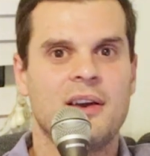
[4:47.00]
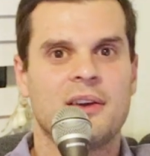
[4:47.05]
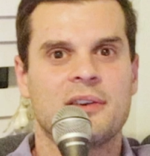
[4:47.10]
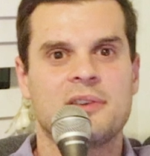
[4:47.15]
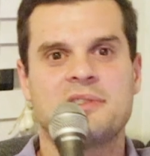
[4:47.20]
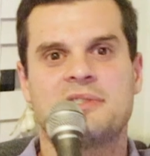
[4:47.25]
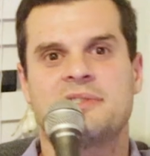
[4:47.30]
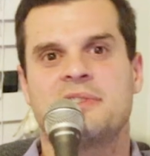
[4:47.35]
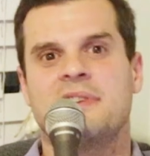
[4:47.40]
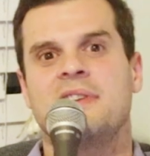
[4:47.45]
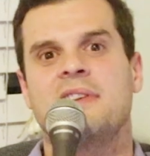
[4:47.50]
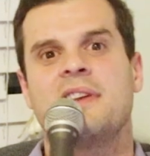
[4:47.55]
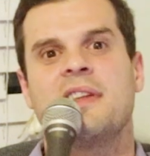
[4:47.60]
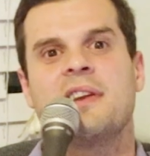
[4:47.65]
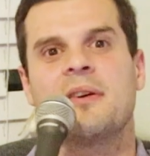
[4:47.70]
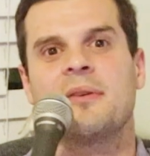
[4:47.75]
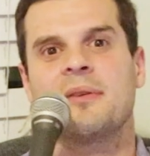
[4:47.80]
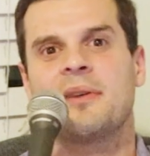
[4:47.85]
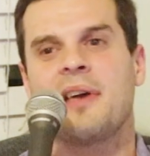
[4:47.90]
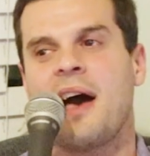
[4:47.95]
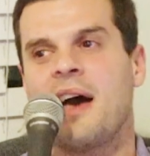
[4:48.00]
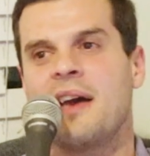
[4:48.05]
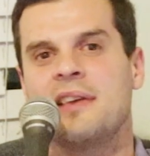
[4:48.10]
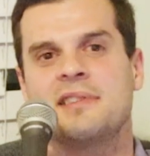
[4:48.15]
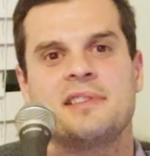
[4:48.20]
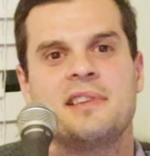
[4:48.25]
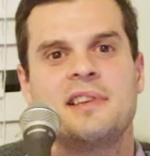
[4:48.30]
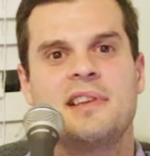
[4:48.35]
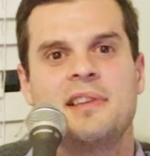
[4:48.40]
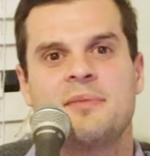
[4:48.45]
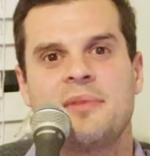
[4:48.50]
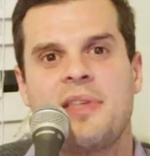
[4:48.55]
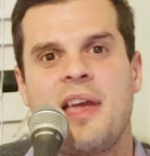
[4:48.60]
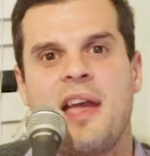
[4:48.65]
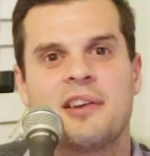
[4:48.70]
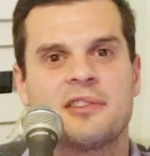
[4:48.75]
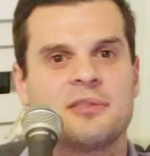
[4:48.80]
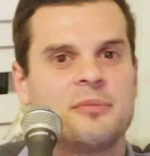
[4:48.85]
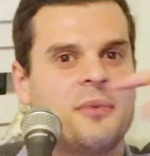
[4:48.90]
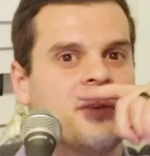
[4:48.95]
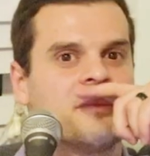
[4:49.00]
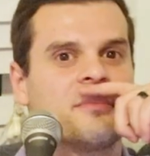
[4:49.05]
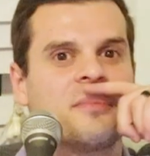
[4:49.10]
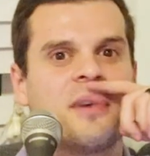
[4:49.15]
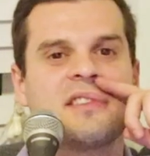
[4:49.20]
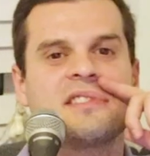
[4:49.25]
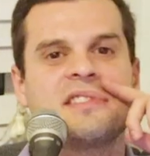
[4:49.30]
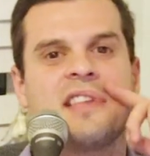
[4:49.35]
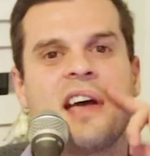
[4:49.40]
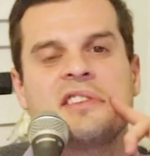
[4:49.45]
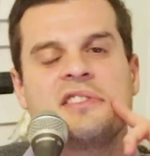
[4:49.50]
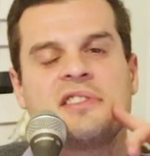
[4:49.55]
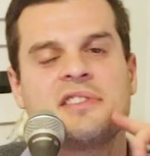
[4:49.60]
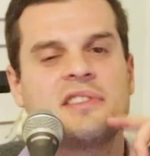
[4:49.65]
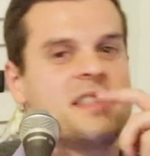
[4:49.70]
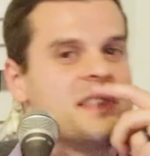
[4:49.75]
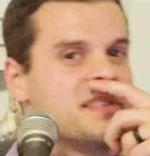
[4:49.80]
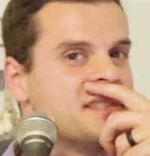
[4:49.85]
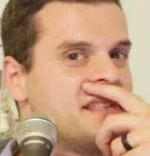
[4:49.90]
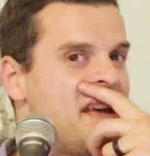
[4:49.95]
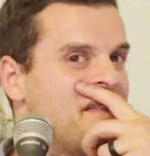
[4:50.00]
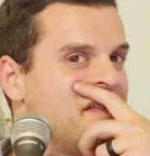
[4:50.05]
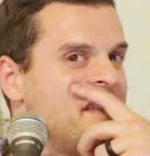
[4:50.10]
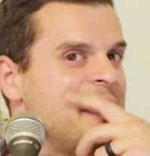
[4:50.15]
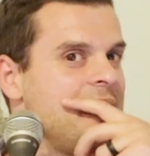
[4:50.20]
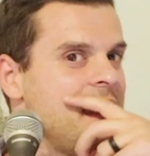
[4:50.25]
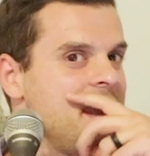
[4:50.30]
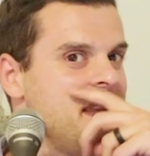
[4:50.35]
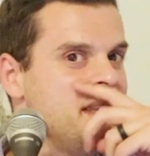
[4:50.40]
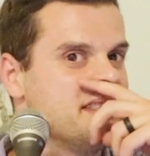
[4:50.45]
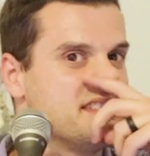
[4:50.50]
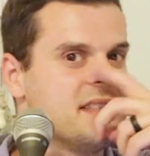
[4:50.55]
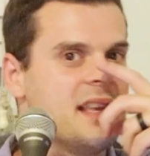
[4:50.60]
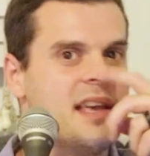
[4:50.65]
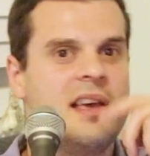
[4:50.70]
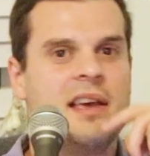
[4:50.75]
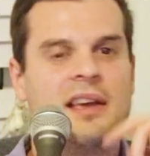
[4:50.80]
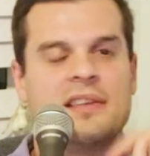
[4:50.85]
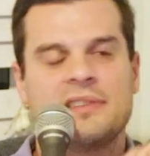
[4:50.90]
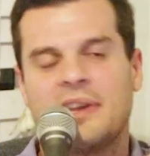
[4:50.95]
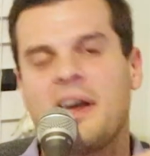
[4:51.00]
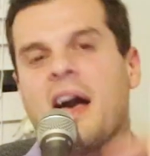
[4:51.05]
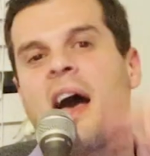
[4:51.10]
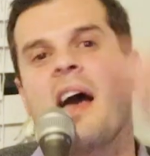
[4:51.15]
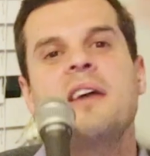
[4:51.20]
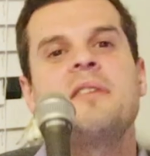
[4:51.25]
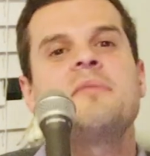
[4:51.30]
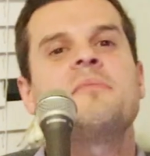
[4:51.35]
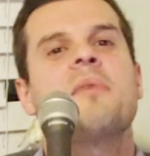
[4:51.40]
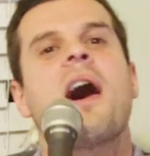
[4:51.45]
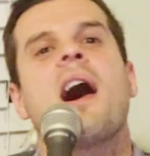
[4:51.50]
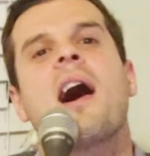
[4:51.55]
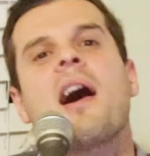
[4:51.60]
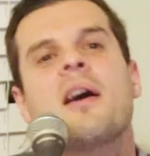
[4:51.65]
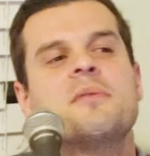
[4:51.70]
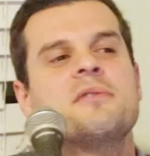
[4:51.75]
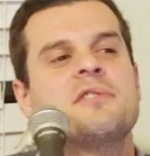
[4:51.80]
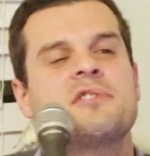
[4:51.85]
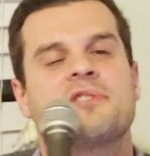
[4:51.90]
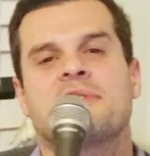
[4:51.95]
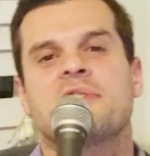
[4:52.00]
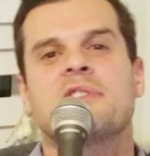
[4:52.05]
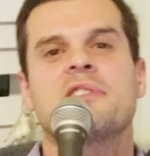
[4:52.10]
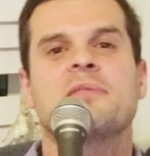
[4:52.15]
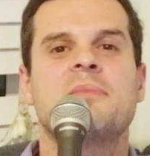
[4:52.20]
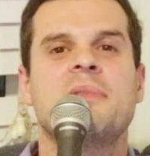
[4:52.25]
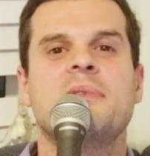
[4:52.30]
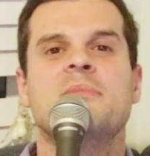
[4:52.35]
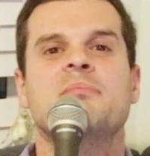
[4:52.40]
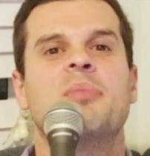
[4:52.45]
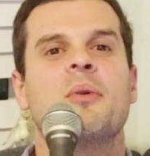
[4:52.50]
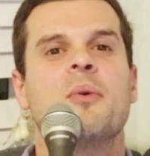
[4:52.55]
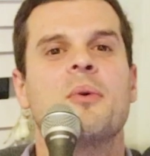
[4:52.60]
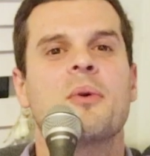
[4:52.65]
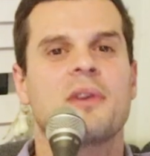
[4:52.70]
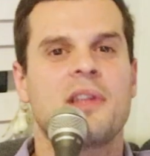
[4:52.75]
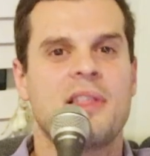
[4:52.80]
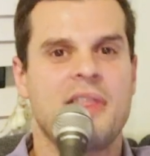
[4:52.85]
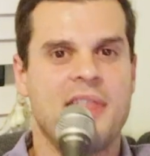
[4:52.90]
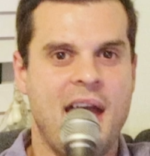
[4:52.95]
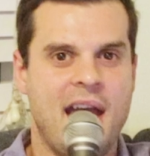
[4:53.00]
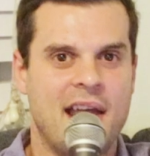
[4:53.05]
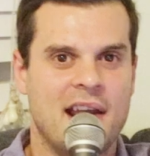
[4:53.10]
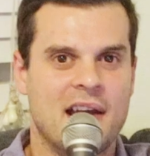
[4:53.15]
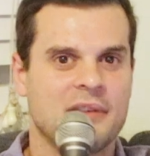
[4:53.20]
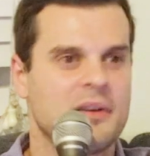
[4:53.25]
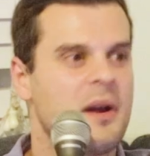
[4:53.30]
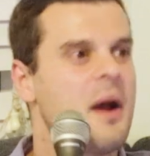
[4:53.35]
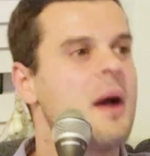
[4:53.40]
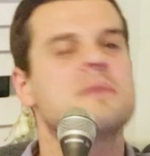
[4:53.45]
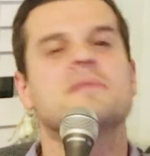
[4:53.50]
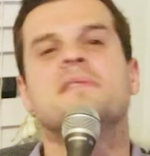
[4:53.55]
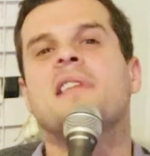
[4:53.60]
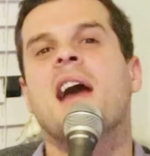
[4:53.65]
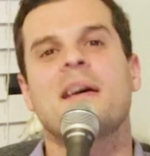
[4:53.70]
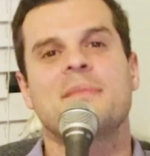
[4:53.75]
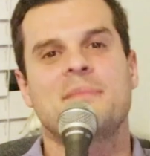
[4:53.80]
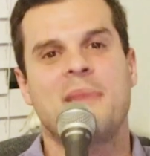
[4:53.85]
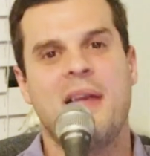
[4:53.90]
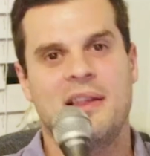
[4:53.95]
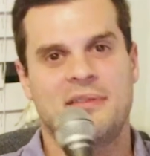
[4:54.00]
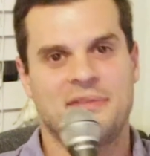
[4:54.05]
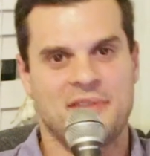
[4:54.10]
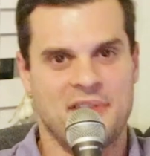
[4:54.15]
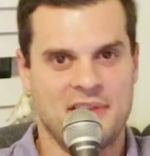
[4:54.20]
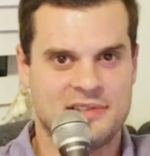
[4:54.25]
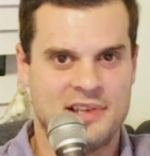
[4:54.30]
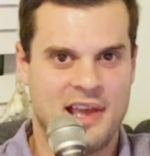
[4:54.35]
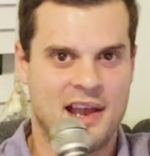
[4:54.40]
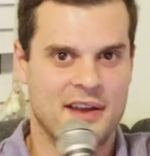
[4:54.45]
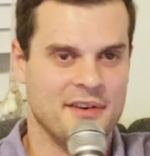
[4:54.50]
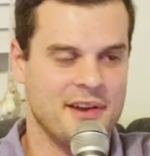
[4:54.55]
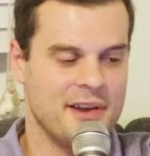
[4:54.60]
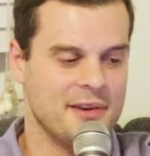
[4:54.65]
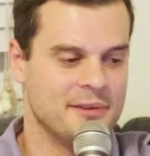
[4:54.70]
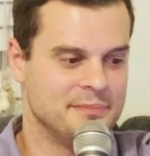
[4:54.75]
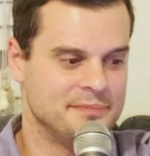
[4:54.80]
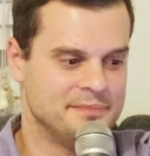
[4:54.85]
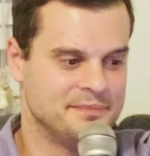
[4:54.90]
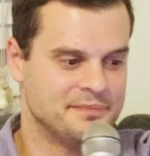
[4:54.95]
Or you see, guys with handlebar mustaches in the 70s. It's like, I should have been born in that era. I was not made for this era.